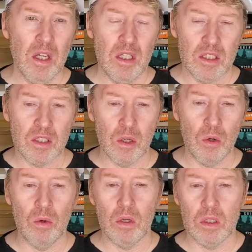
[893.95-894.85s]

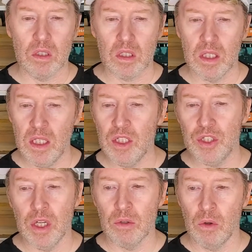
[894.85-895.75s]
So in
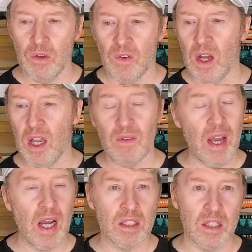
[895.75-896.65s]
general, if I have
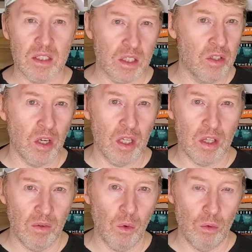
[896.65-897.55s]
access to 9th
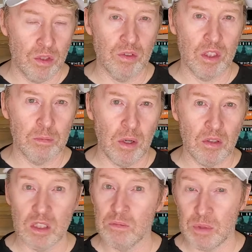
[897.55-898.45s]
level wizard
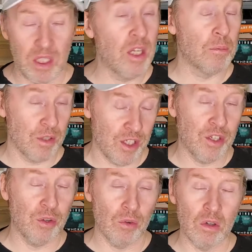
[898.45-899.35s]
spells in
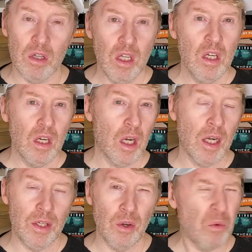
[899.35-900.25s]
particular, I
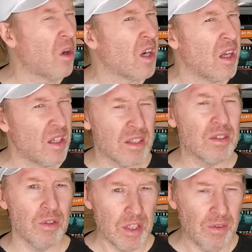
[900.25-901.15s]
don't want to
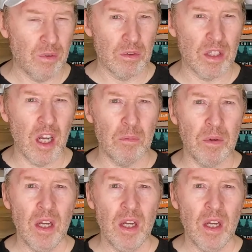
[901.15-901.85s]
necessarily give those up.